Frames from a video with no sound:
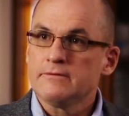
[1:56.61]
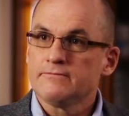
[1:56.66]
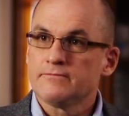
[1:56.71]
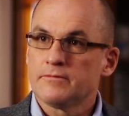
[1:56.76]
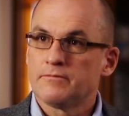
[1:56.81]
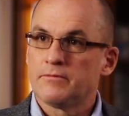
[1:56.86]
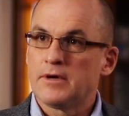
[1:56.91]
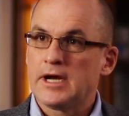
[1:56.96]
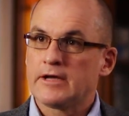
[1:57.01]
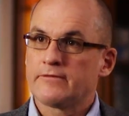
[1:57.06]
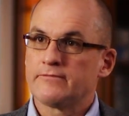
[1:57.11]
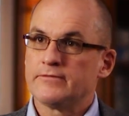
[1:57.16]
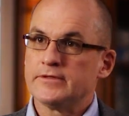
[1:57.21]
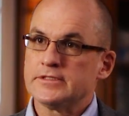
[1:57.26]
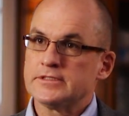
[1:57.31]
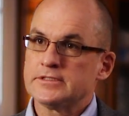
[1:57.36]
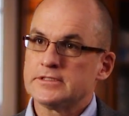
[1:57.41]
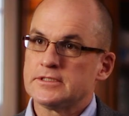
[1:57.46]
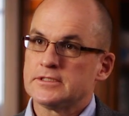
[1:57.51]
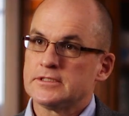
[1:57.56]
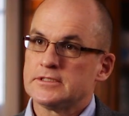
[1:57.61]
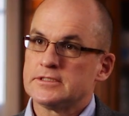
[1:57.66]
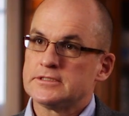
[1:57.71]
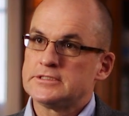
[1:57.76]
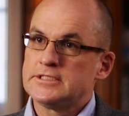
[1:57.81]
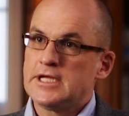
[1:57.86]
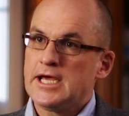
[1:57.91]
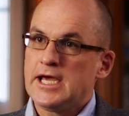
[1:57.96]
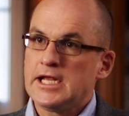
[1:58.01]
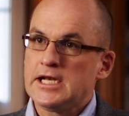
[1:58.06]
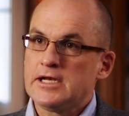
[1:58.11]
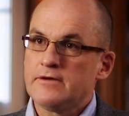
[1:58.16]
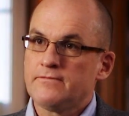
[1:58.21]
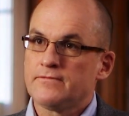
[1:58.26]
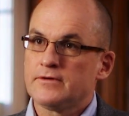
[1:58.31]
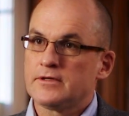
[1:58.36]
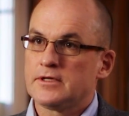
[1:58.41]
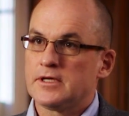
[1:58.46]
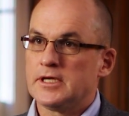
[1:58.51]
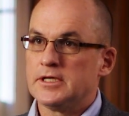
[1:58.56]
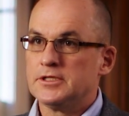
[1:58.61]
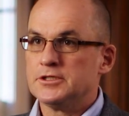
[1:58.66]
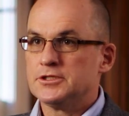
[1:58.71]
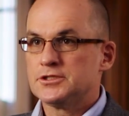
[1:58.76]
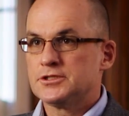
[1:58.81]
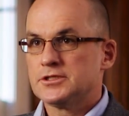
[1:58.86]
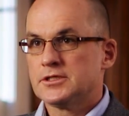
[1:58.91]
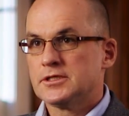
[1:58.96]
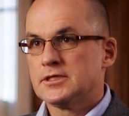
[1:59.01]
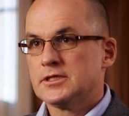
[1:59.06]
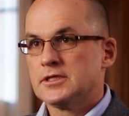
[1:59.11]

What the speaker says: for breakfast, 10 for lunch,